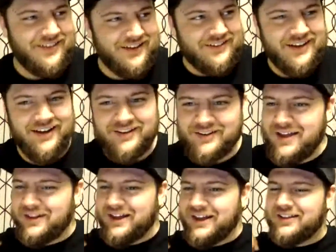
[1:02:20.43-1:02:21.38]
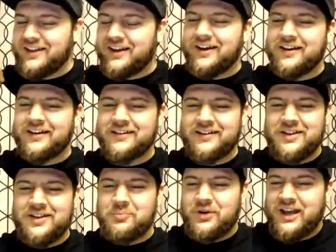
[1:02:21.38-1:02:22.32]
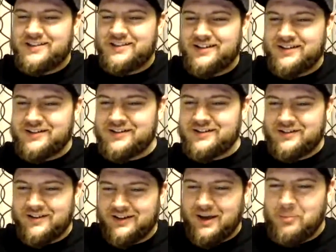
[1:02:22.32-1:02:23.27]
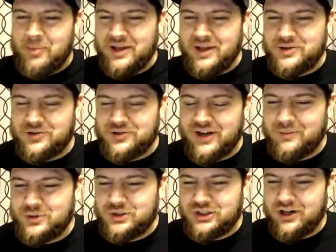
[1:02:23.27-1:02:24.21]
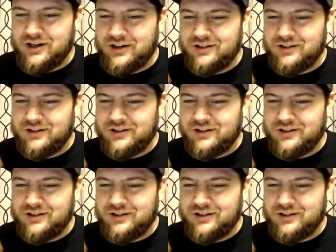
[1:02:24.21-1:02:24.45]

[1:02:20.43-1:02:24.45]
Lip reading: Yeah, and like the braces and like a pinstripe shirt,